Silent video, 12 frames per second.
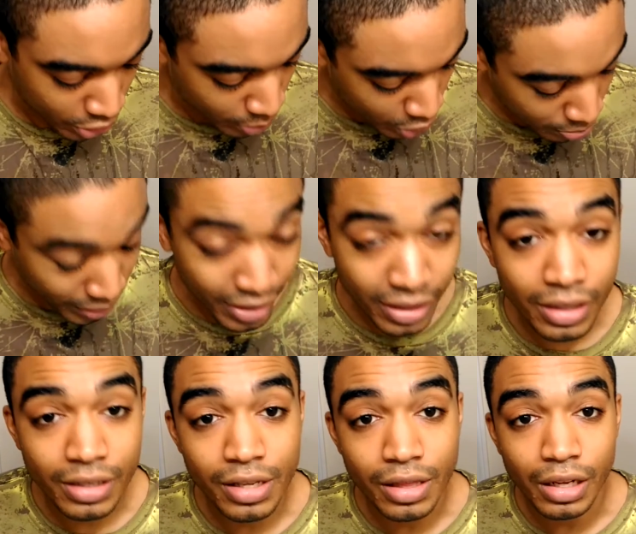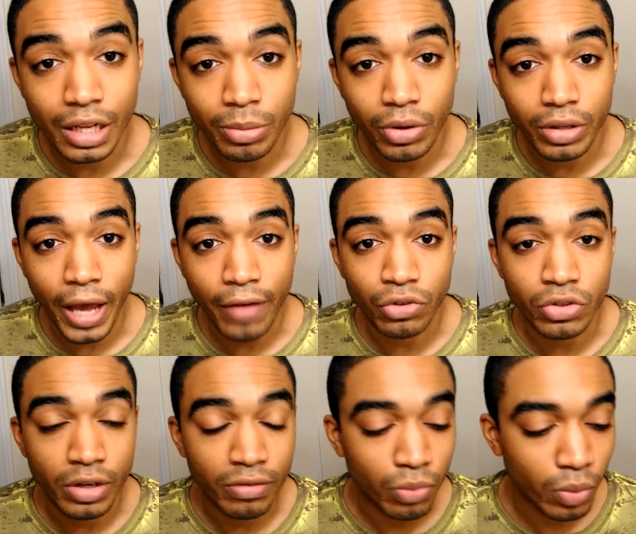too much, but I think he said the label on the
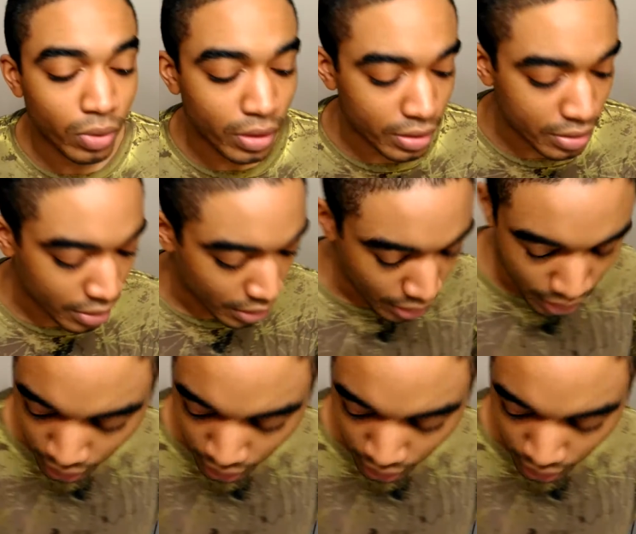aftershave was